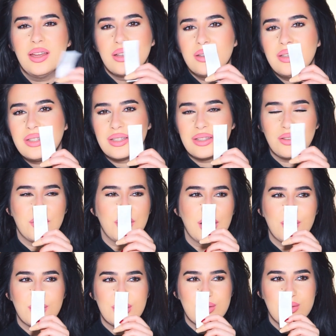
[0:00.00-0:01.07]
This is the
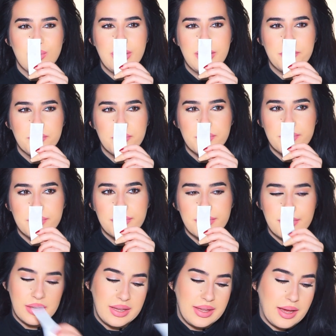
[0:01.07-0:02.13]
fragrance to me.
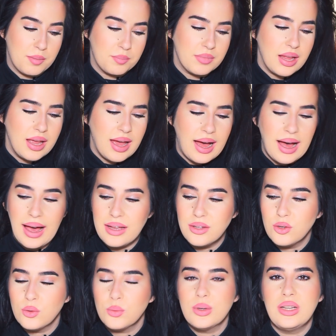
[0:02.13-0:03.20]
Yeah, I
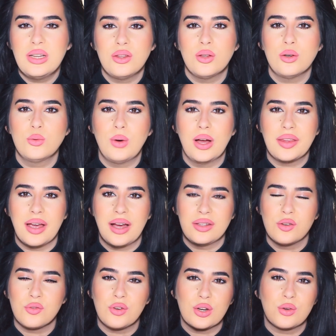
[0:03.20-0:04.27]
don't really know what
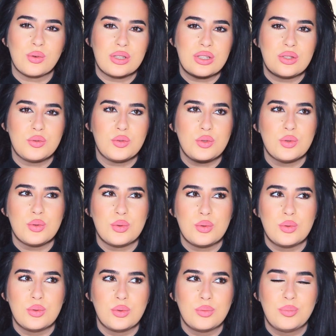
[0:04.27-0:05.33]
other fragrance
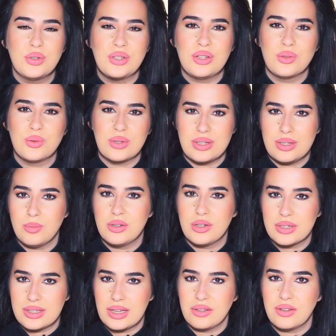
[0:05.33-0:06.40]
to put into a similar
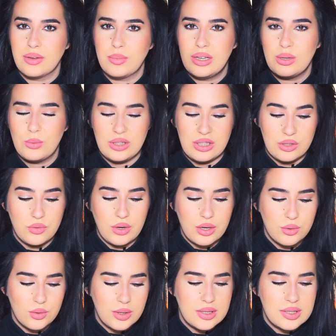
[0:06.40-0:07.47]
scent family with this
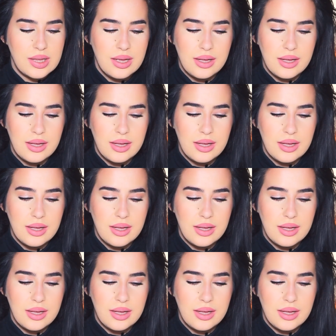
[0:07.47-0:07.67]
fragrance.